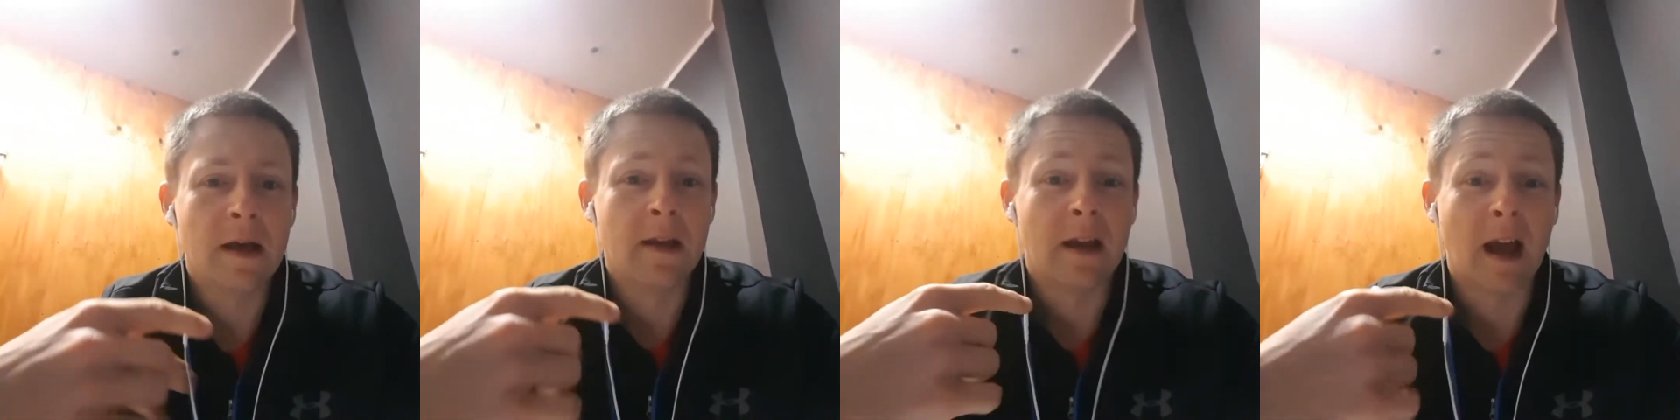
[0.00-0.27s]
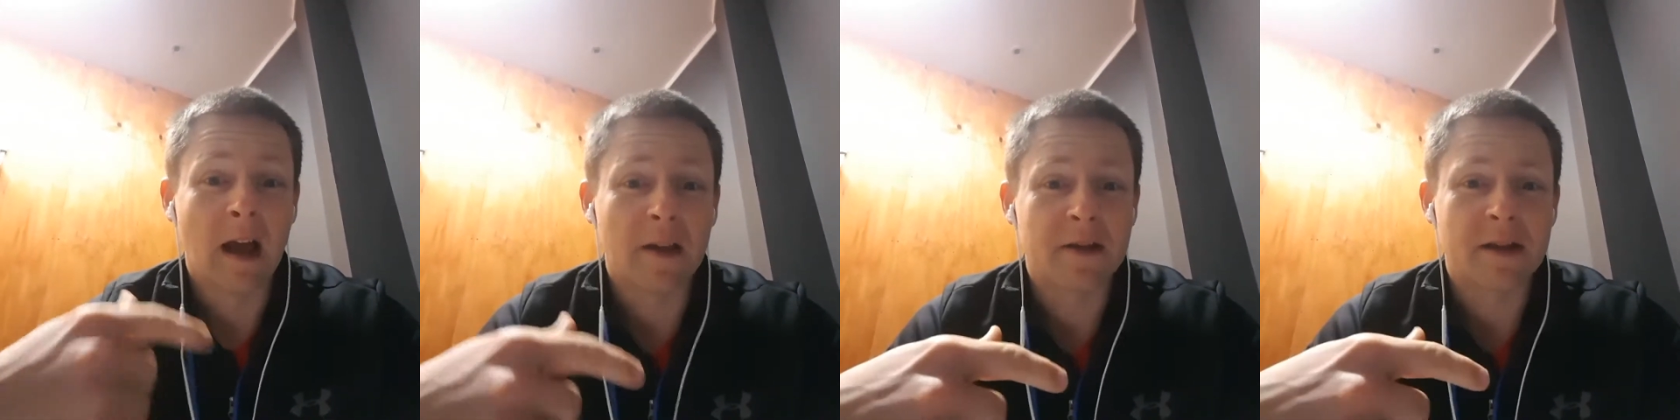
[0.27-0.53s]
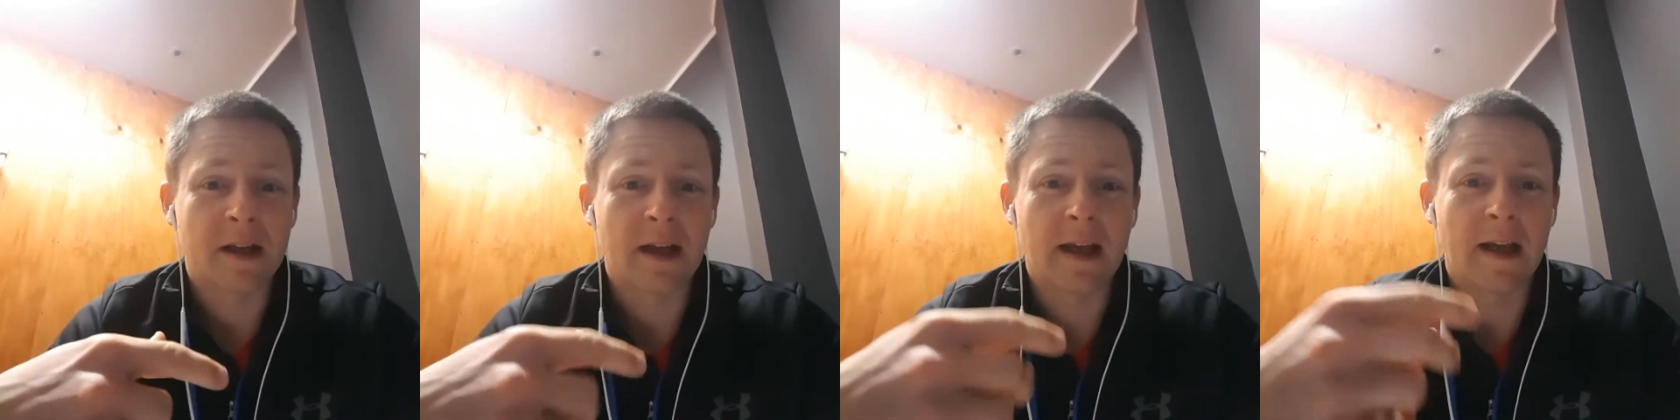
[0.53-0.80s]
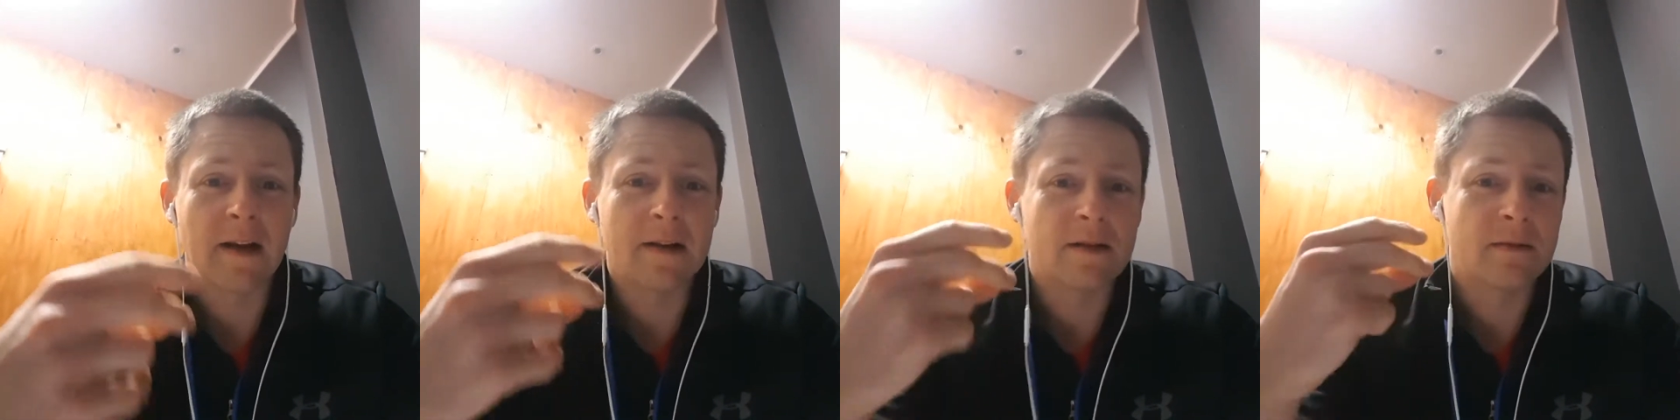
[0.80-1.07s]
the health
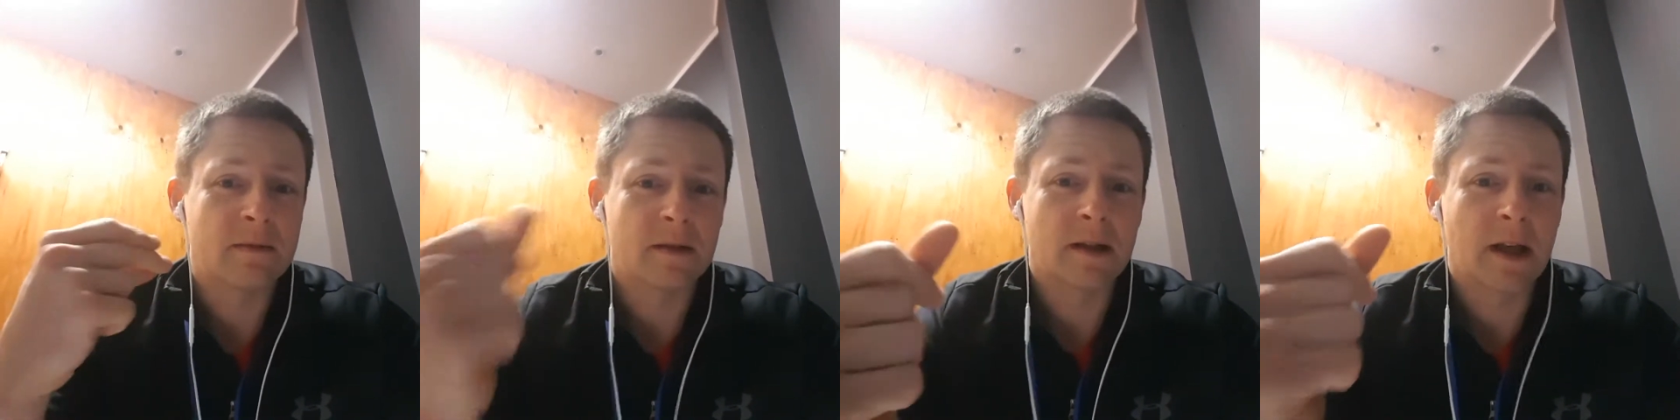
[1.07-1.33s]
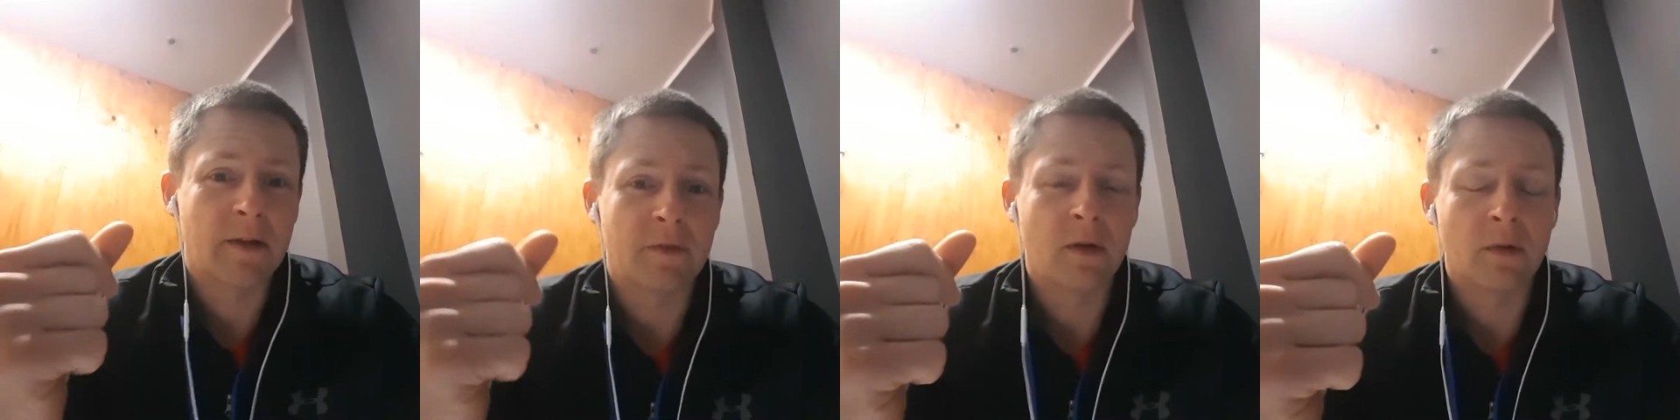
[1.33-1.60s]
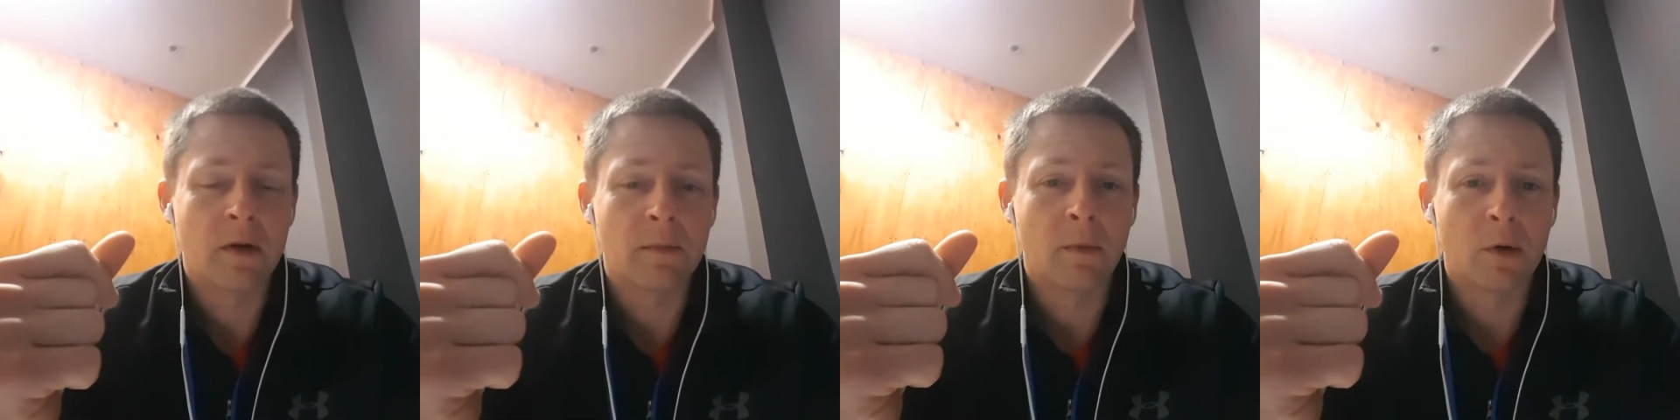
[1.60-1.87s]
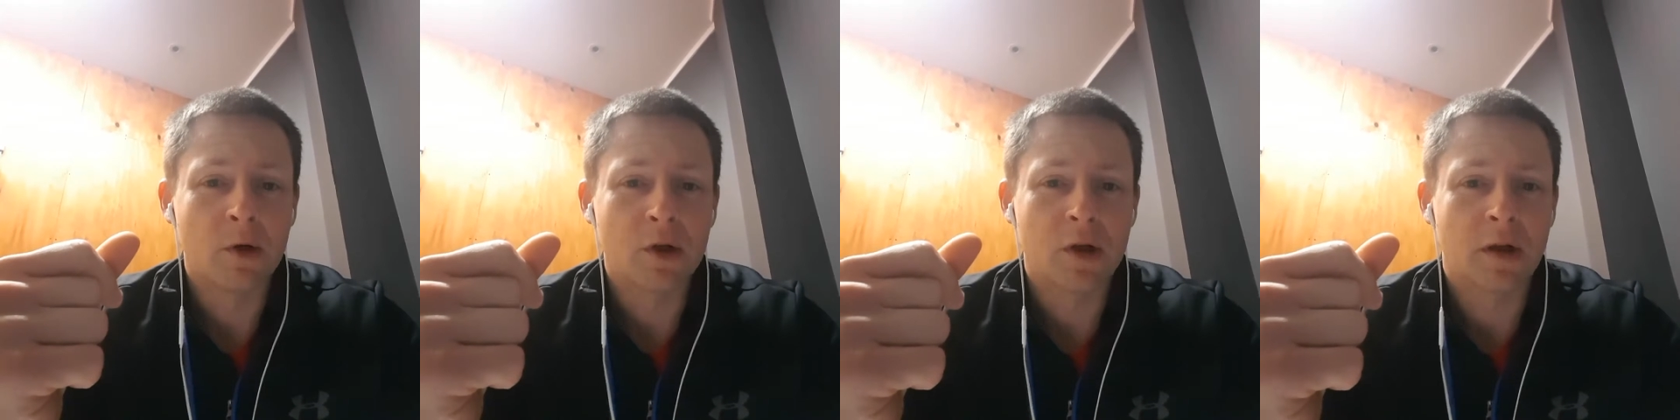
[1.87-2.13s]
scare has given you an
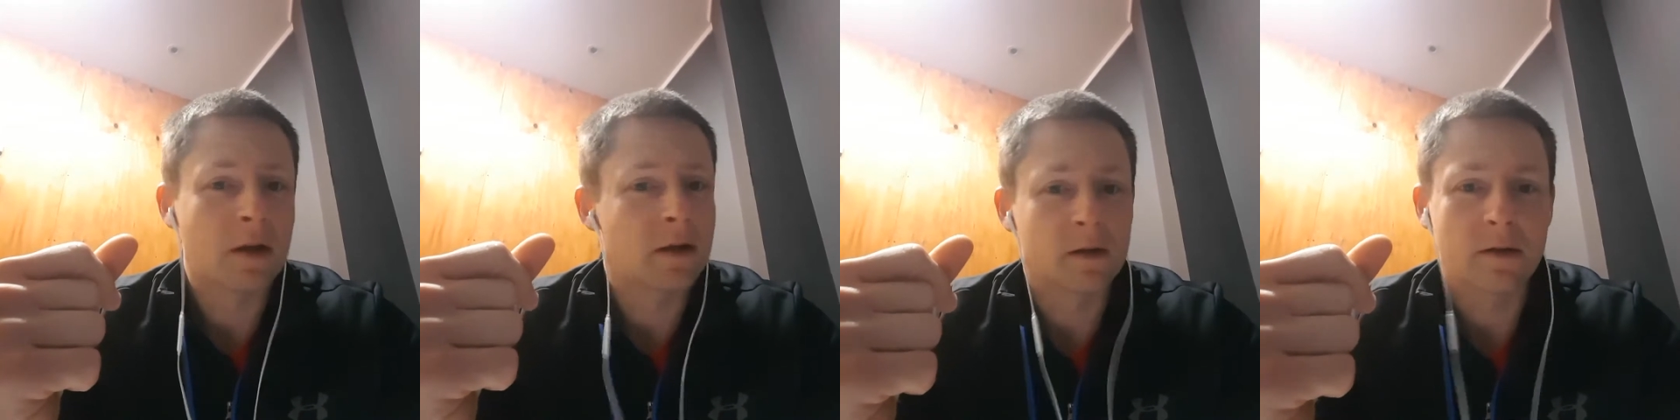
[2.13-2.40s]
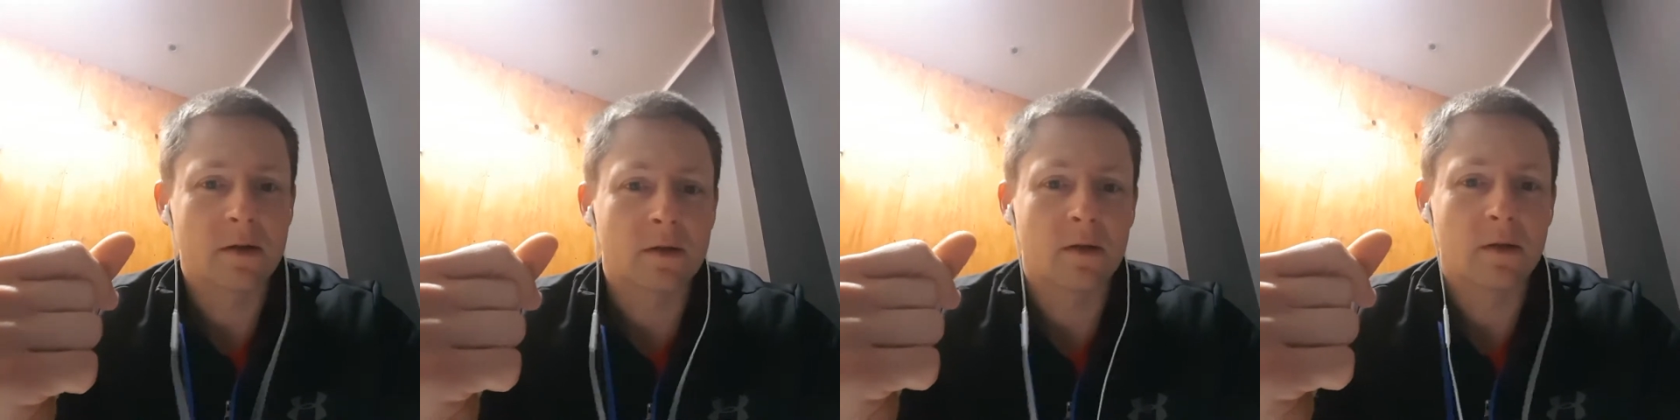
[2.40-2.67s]
emotional